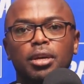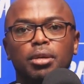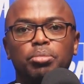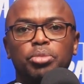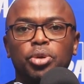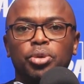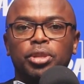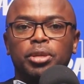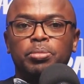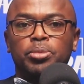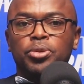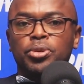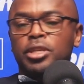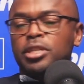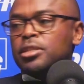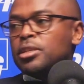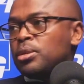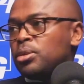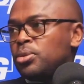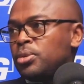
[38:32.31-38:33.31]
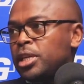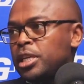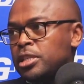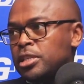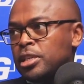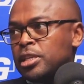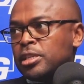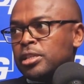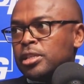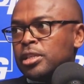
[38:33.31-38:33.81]
beyond the borders and look
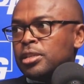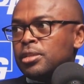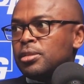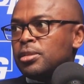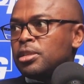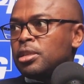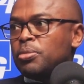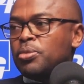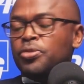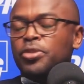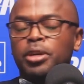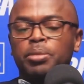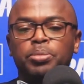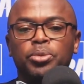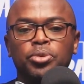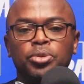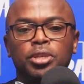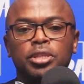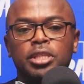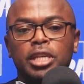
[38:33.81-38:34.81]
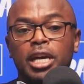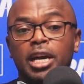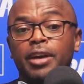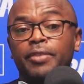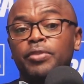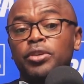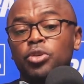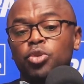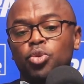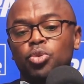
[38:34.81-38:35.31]
at Asia, some of the approaches they're
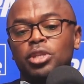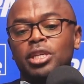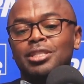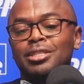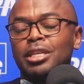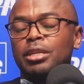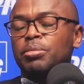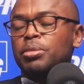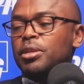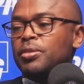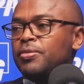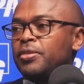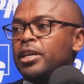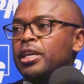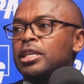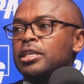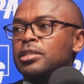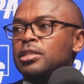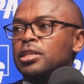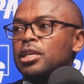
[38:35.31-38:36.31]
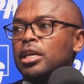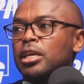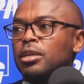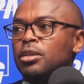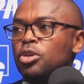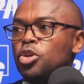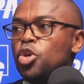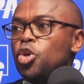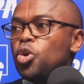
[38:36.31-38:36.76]
having to sustainably finance care